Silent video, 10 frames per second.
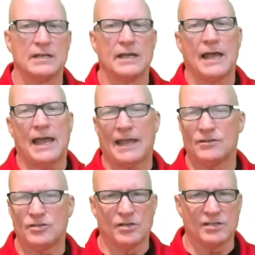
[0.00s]

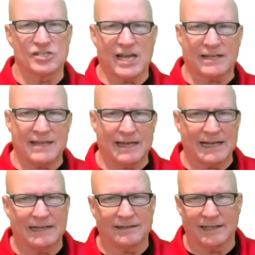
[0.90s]
And you can check that
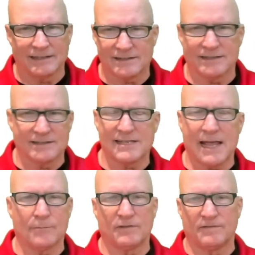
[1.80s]
out at the
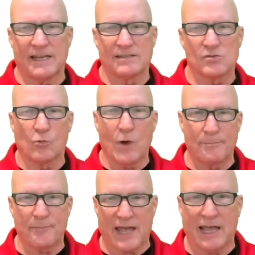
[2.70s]
exam events
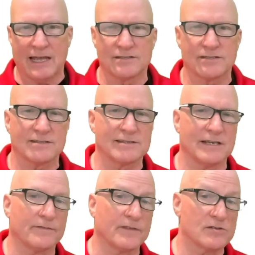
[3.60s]
webpage to see
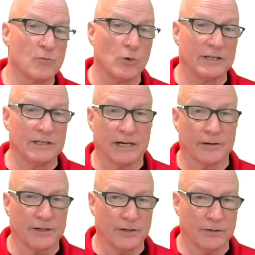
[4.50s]
if there's one
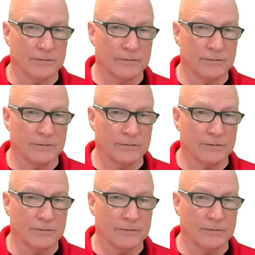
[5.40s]
near you.